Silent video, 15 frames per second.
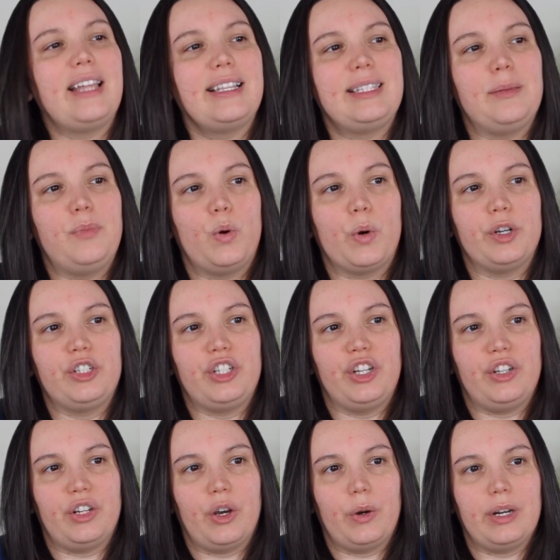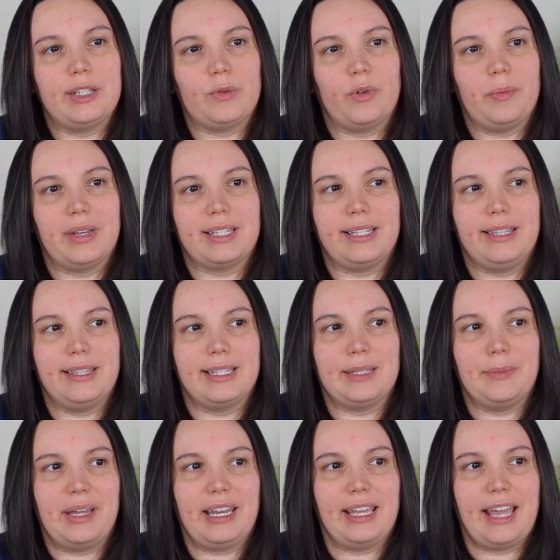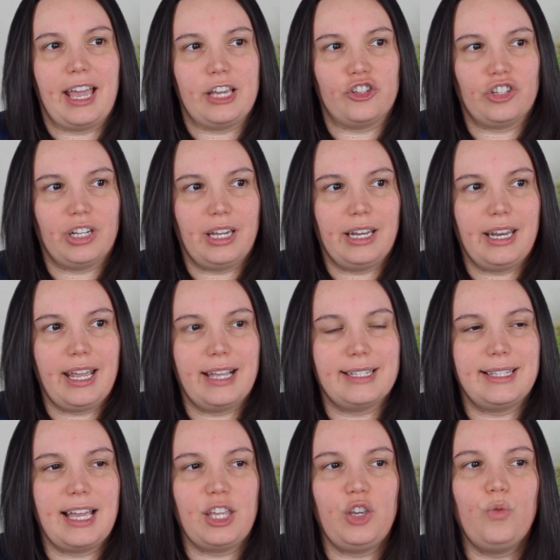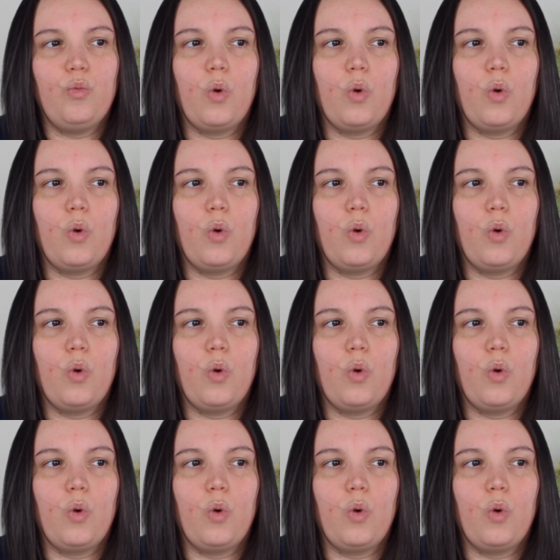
that's important to note as we're mixing this medication is that you